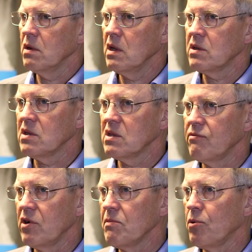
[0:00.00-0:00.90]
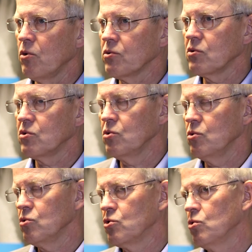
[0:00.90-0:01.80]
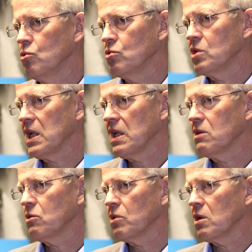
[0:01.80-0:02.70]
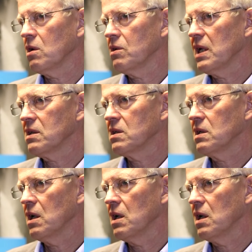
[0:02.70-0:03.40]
It is very important to take into regard that